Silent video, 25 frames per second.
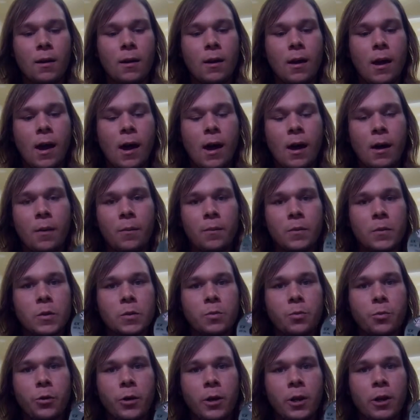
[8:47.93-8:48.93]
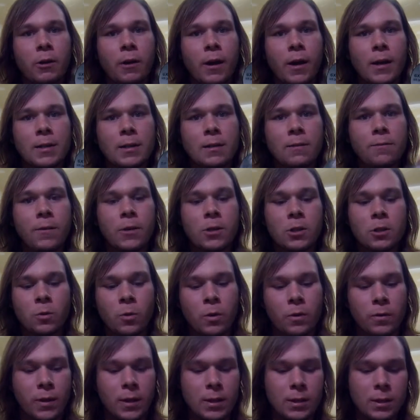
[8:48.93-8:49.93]
It's pretty crazy fishing
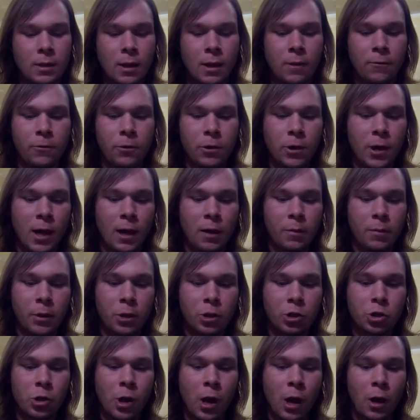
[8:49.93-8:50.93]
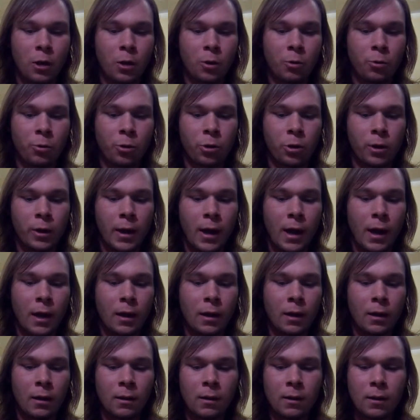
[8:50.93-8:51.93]
with this stuff, and you got a big trout. You really got
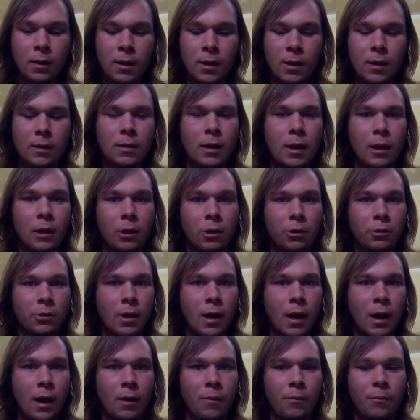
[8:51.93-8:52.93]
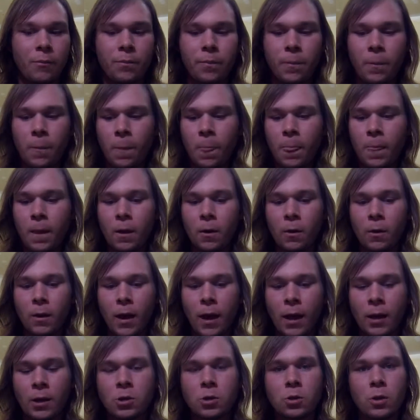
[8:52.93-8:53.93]
to take your time.
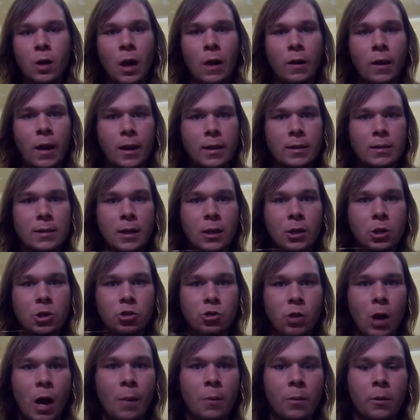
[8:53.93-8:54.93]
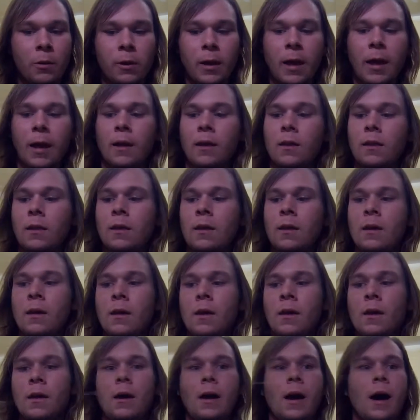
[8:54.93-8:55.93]
Okay, so now the next thing is dropper length.
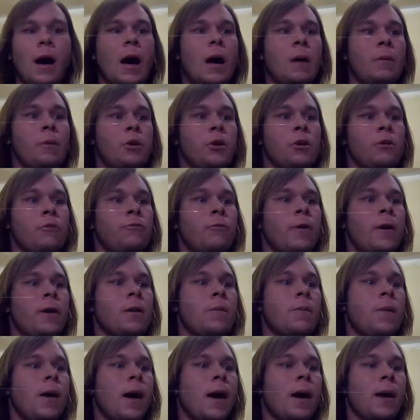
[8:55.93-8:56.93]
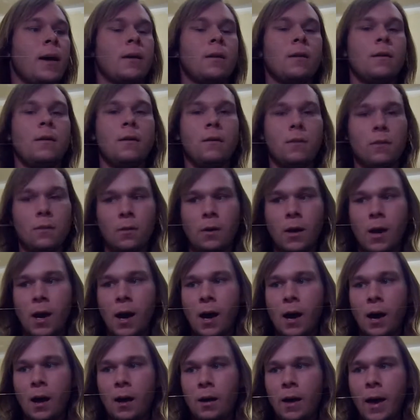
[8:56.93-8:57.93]
A good friend of mine,
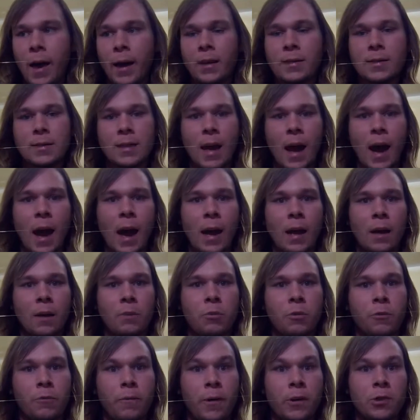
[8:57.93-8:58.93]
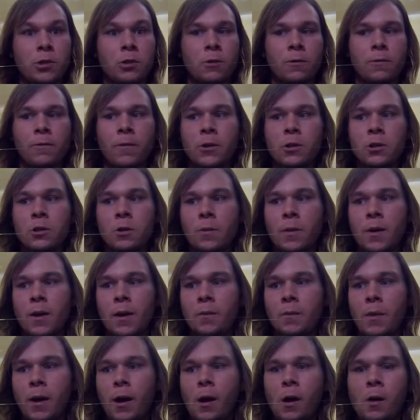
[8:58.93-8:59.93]
ex-guide, professional
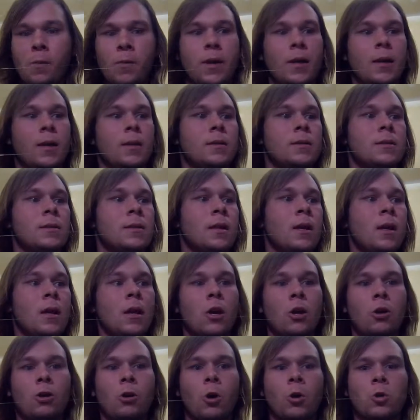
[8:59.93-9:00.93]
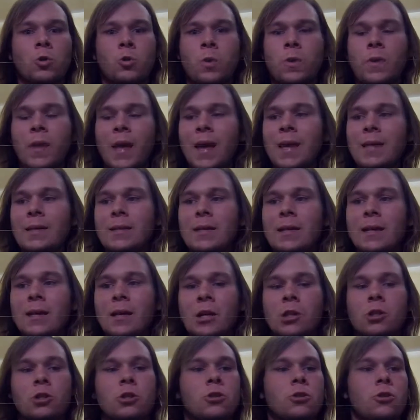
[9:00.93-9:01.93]
fisherman by all means, goes with 18
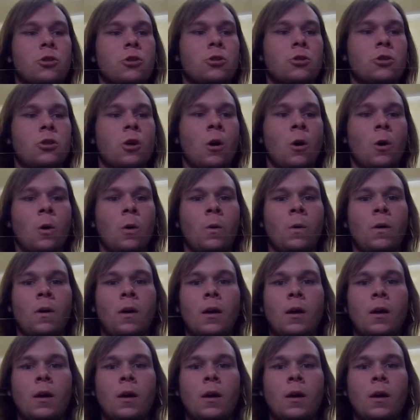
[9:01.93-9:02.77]
inches or so